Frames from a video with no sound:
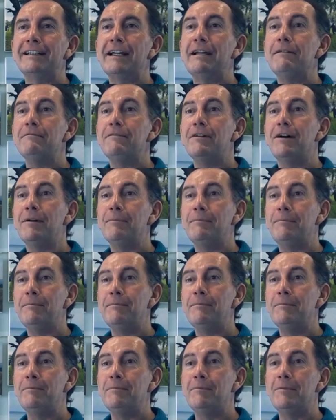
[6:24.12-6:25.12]
game farm
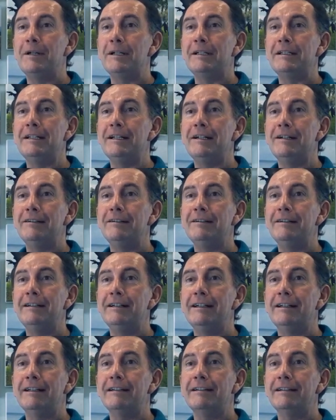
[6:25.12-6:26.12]
right now.
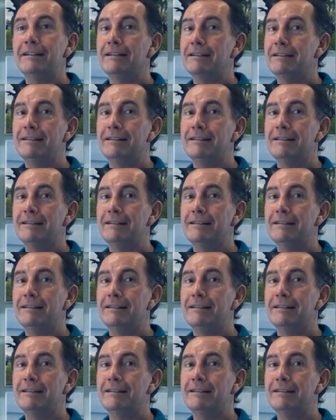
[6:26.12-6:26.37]
And I think